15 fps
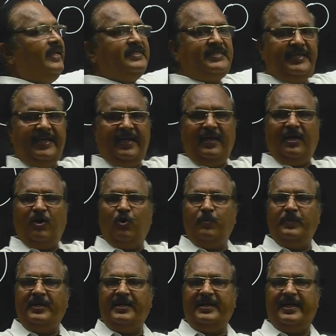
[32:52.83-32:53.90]
A, how many
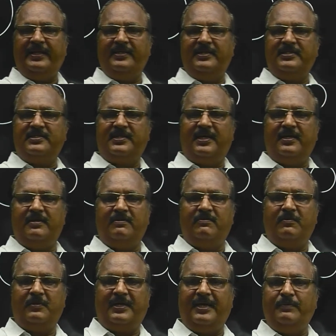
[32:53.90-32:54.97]
tangents
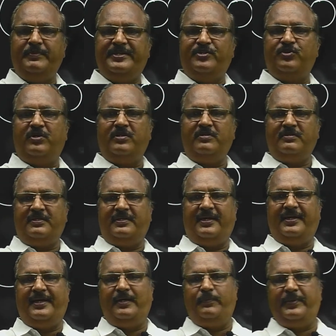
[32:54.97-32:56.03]
can be drawn? Can
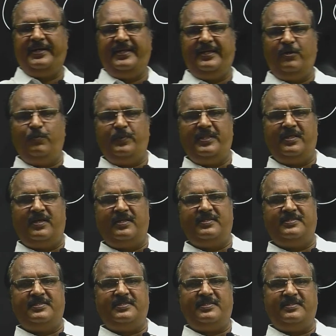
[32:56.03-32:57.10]
anybody give me the answer?
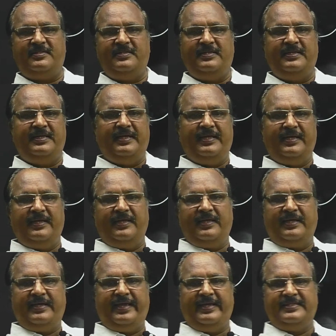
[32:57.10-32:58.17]

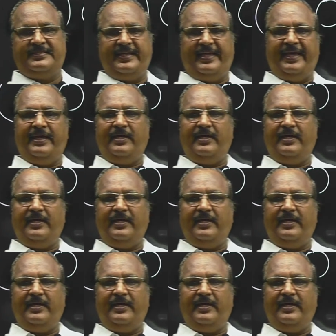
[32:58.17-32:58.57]
Case A.